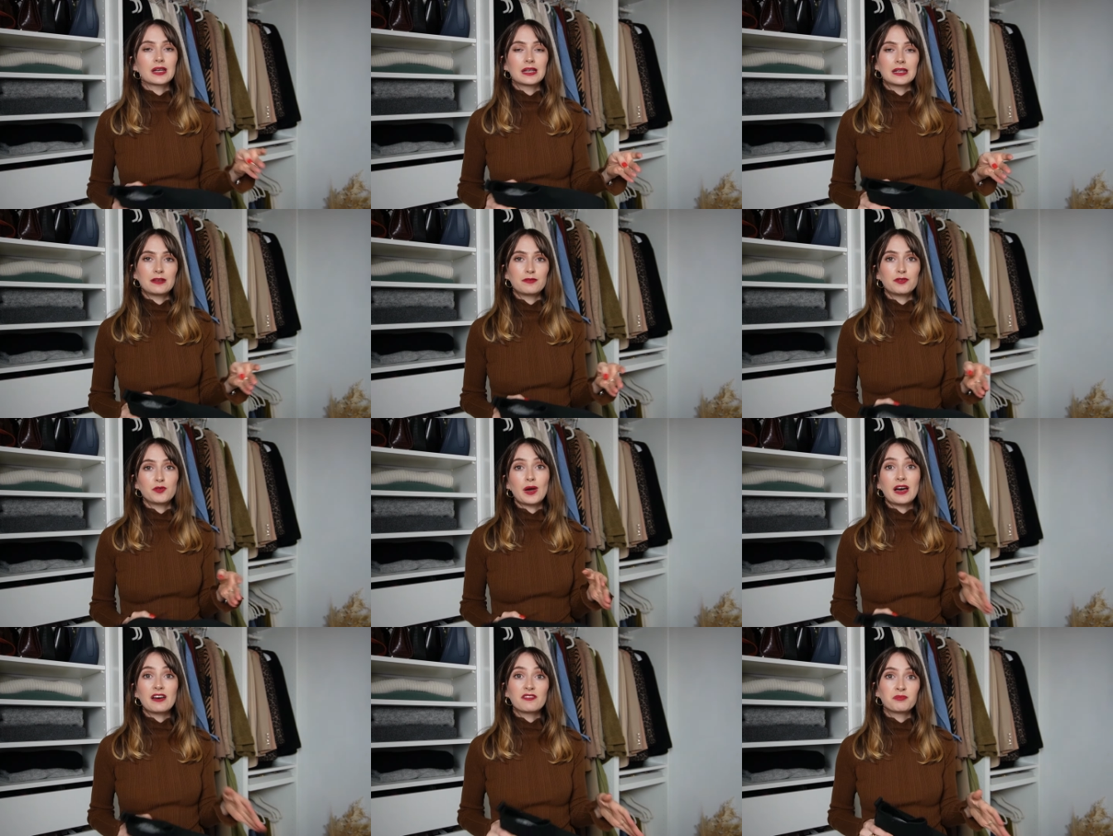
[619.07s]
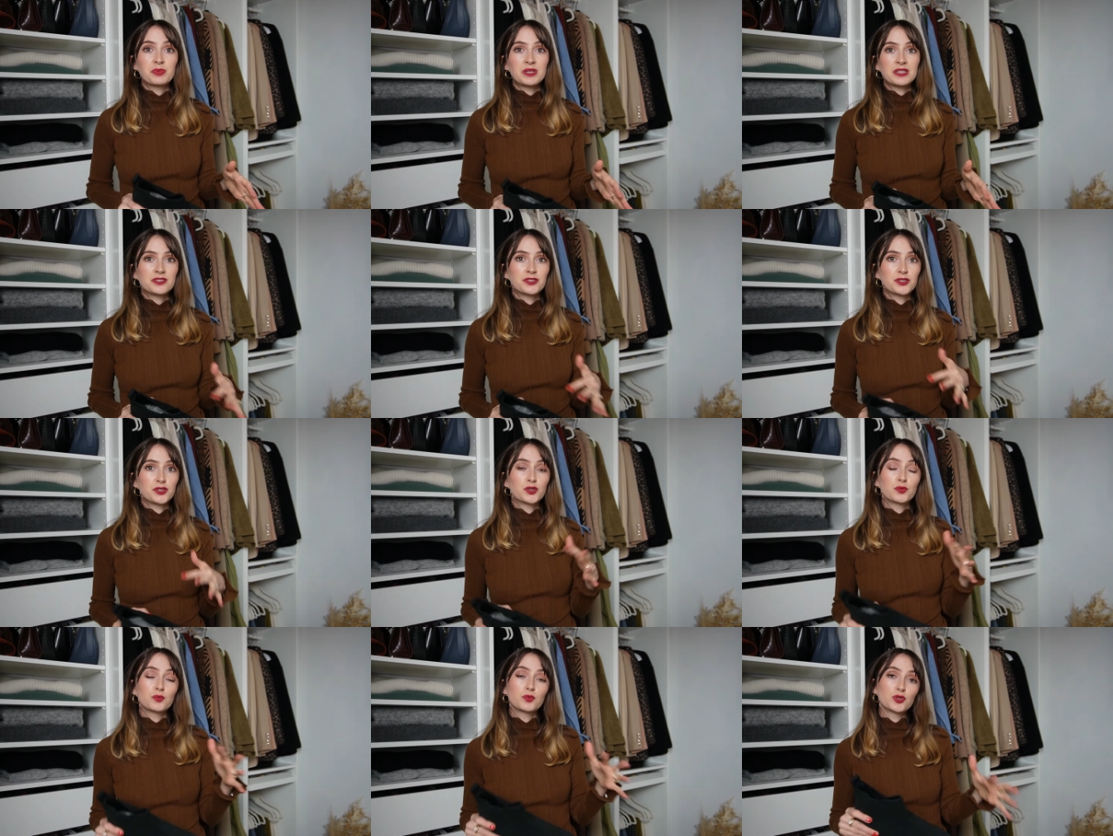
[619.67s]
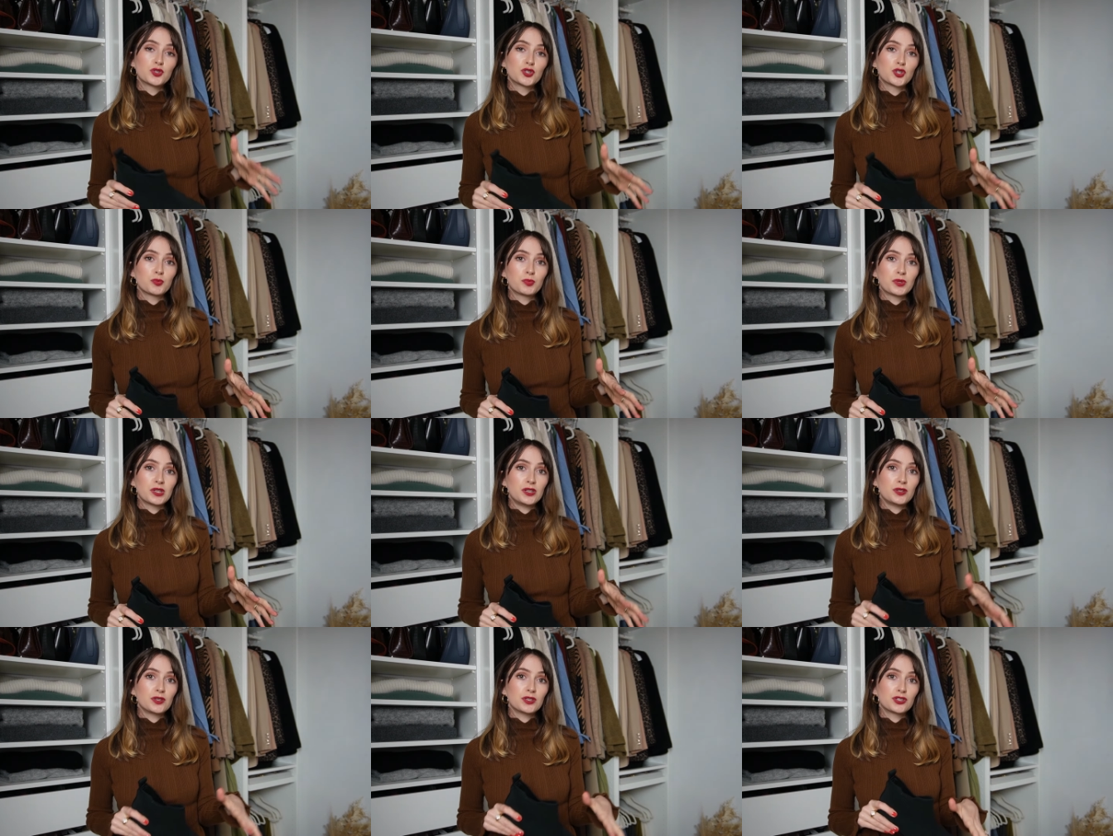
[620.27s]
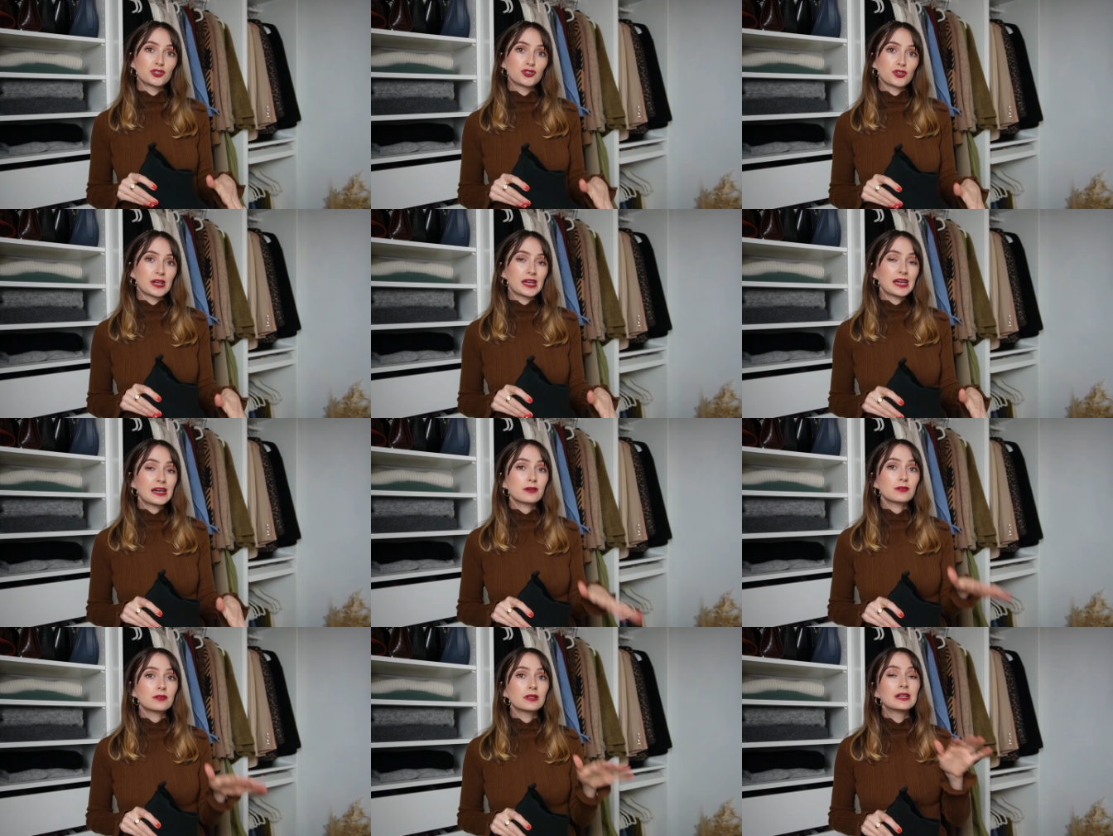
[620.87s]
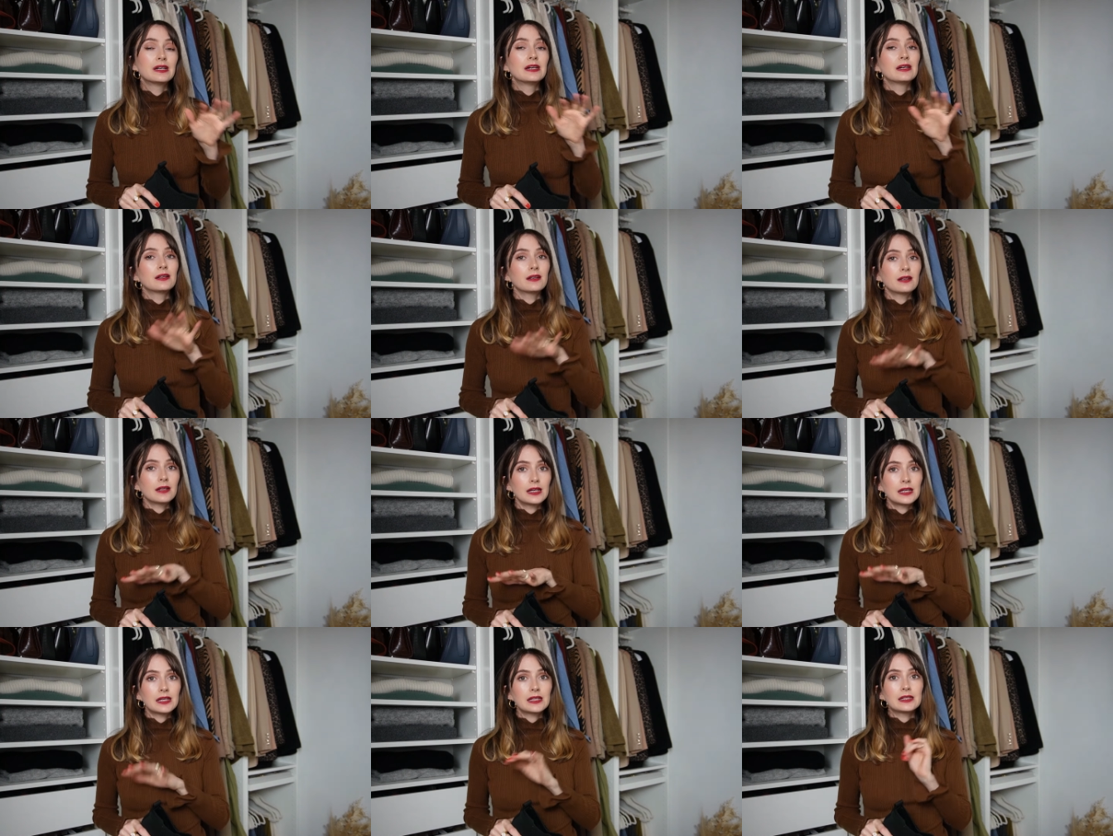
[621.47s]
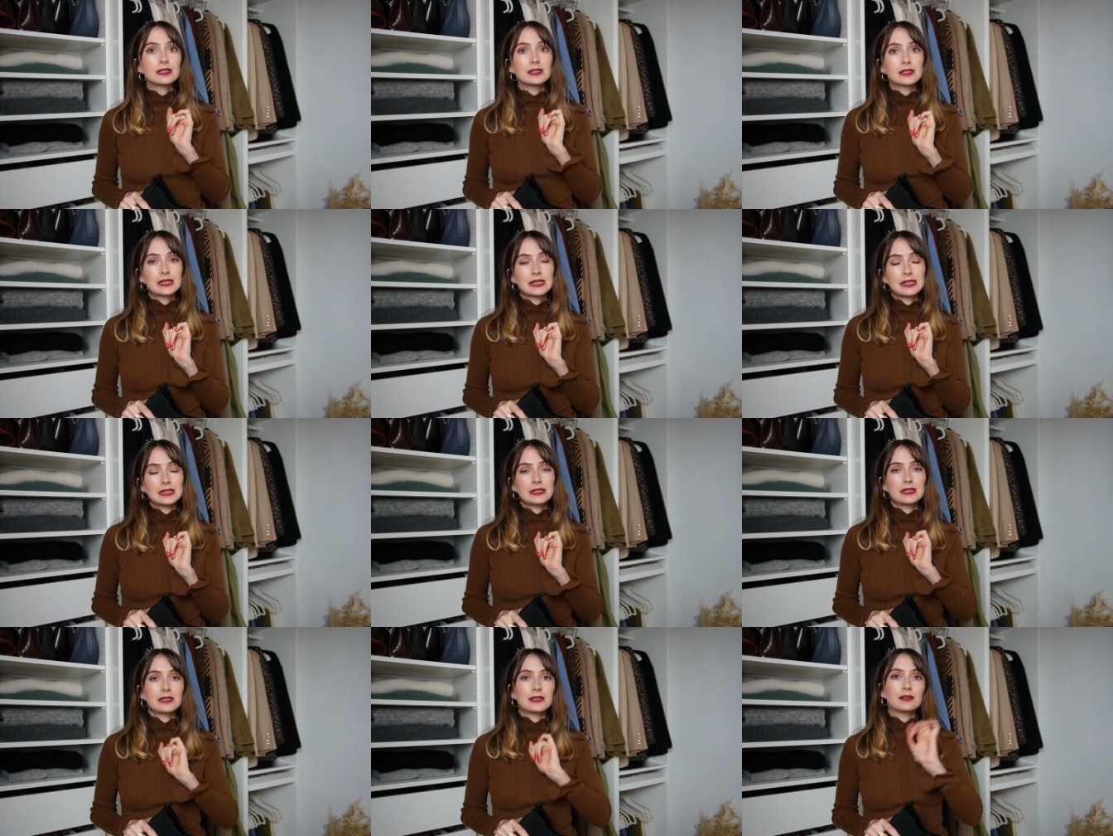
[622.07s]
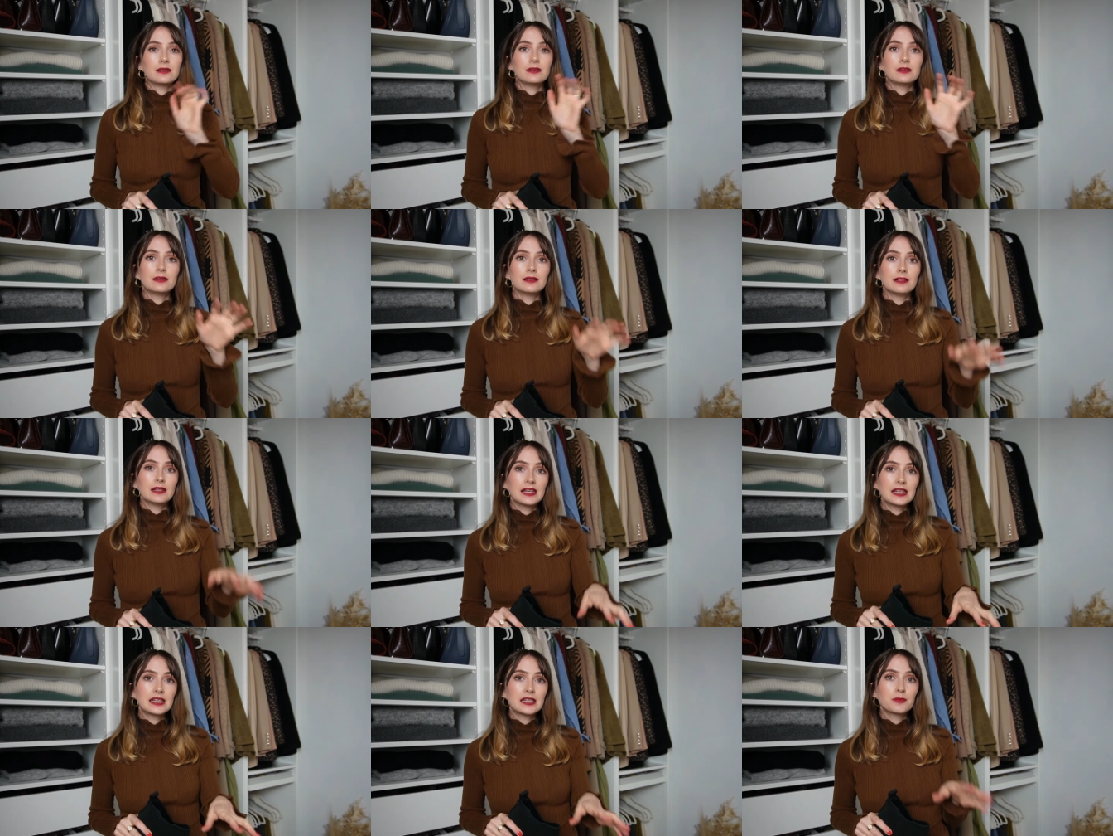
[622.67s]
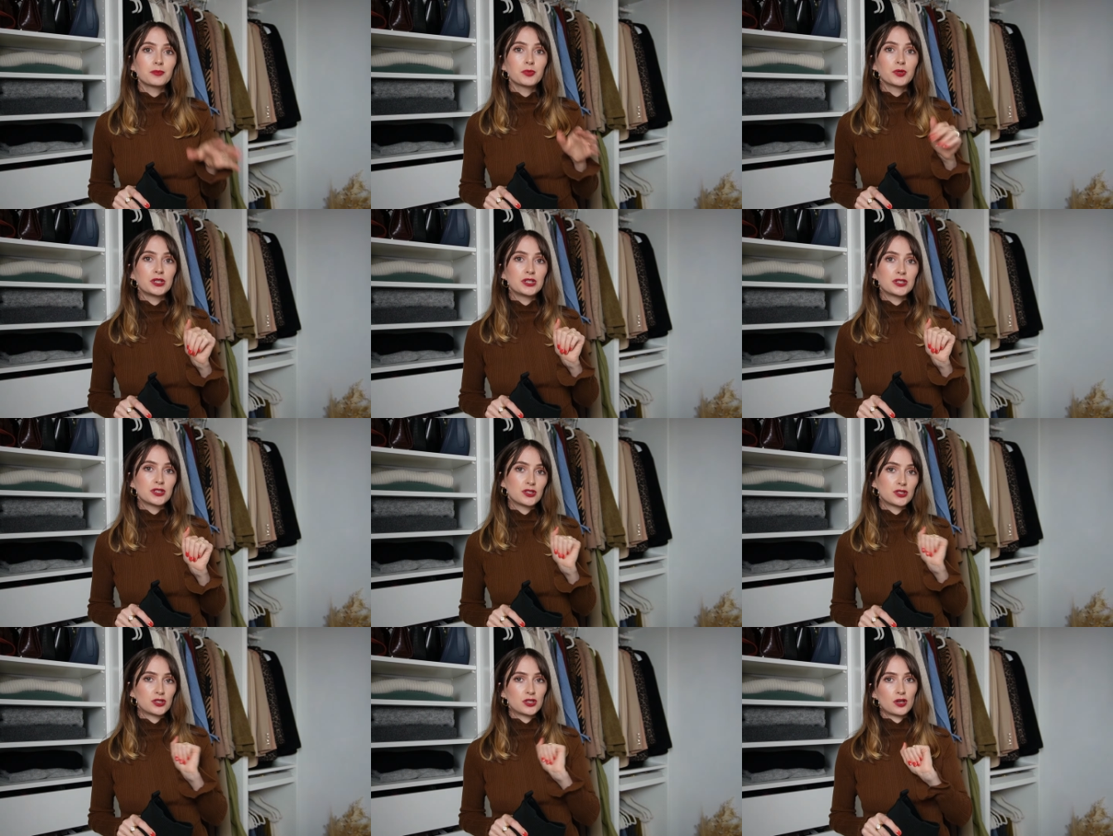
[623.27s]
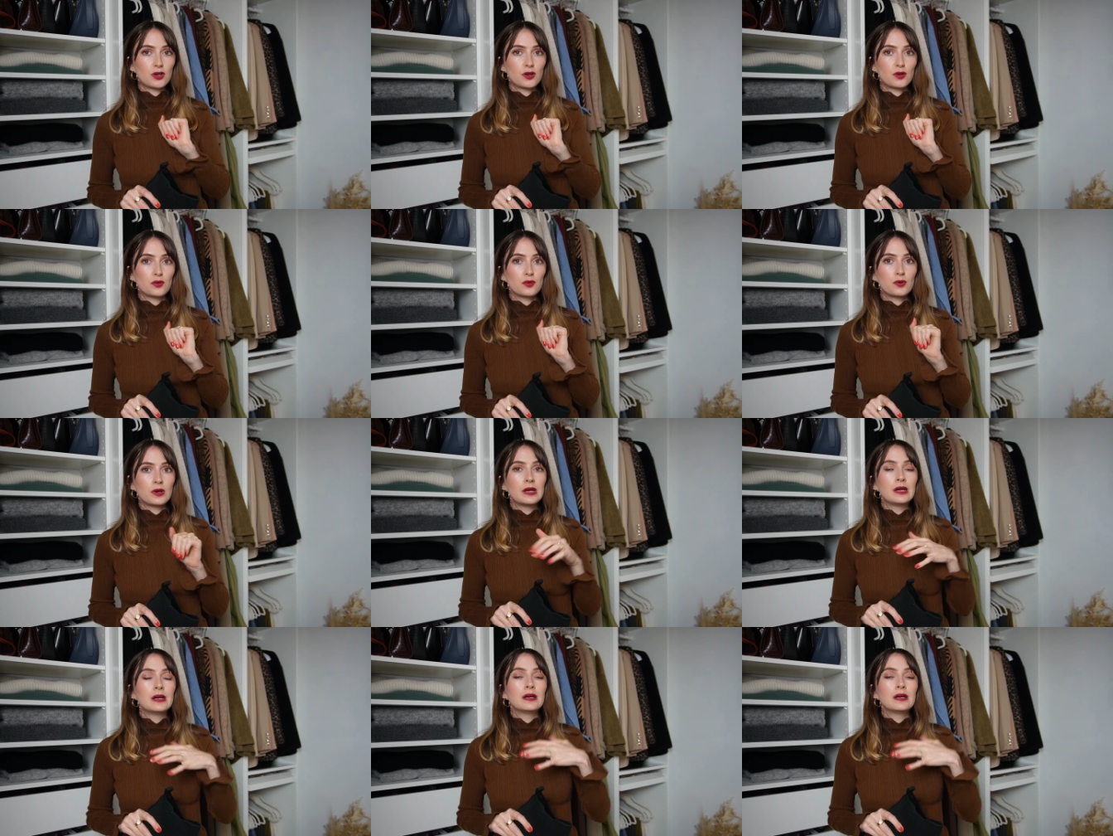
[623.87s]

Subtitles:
And if you have pieces in your wardrobe that you can try out, like a little kitten heel, like a pointed toe,